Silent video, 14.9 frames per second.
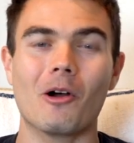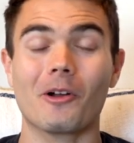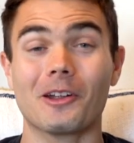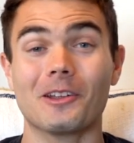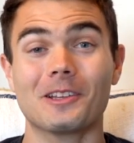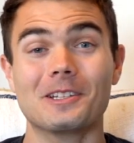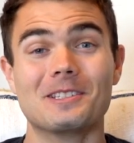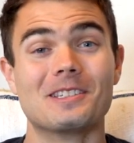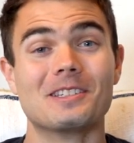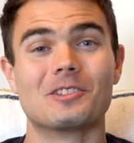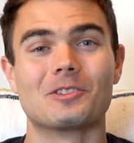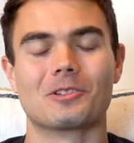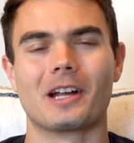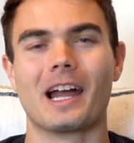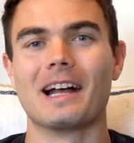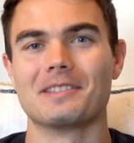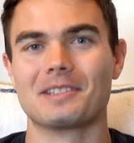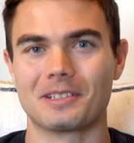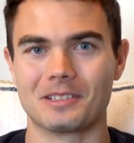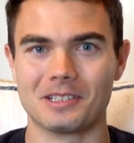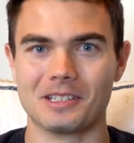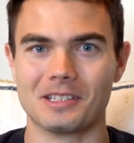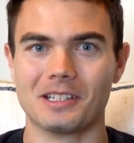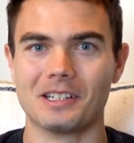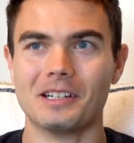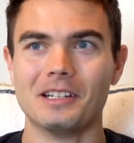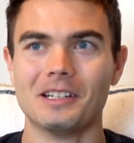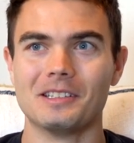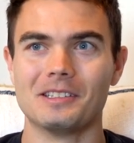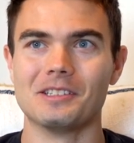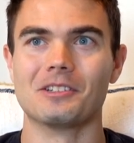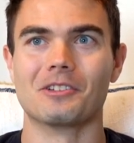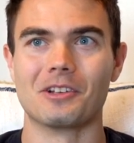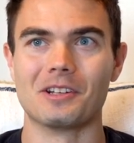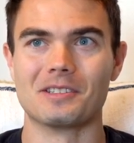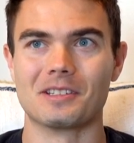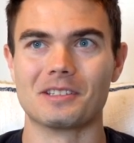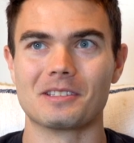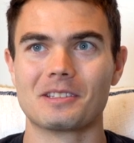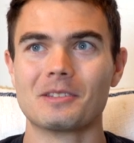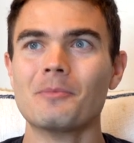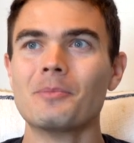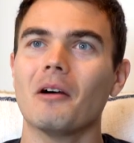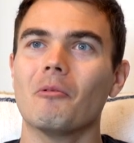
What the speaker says: or at least it drastically decreases.